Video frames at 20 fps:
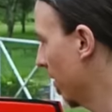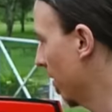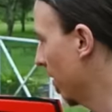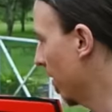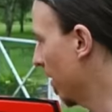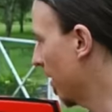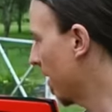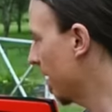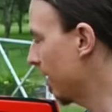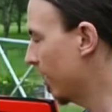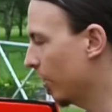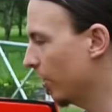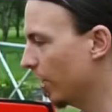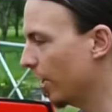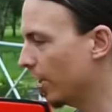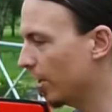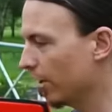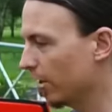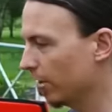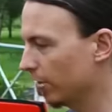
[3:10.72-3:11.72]
Okay, so
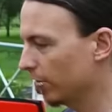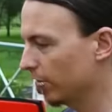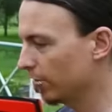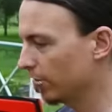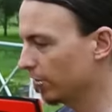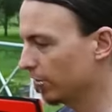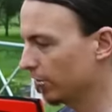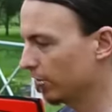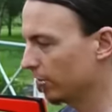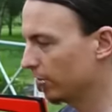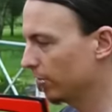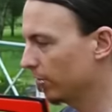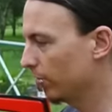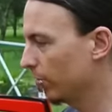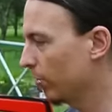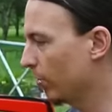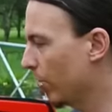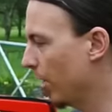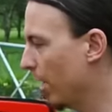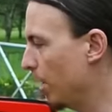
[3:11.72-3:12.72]
another
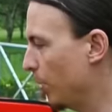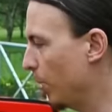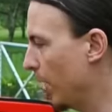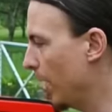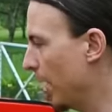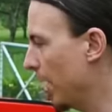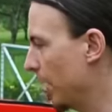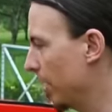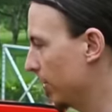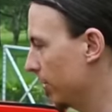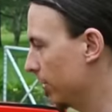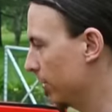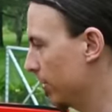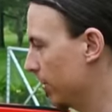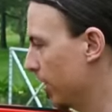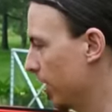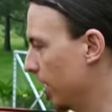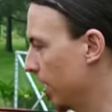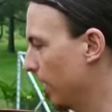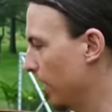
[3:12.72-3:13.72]
great part
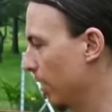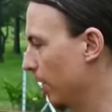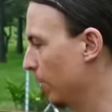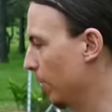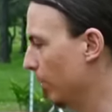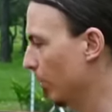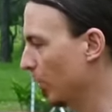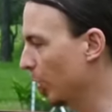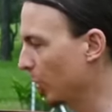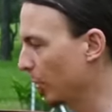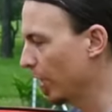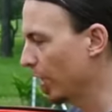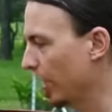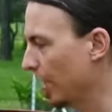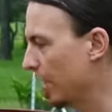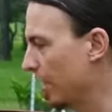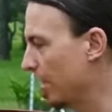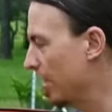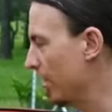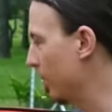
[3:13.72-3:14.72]
with
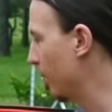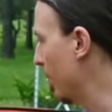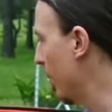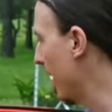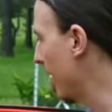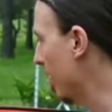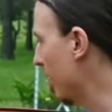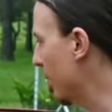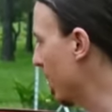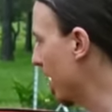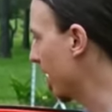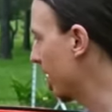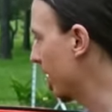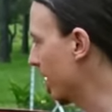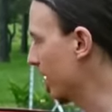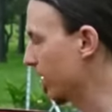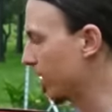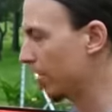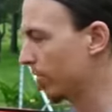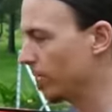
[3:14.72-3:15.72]
these battery packs
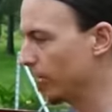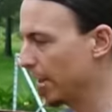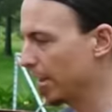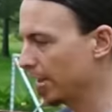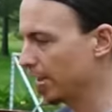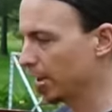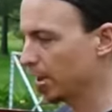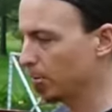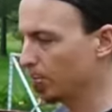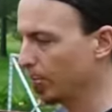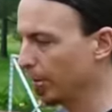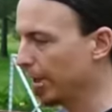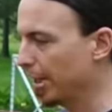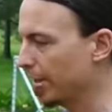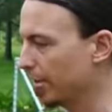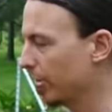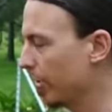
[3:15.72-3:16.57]
is it's split.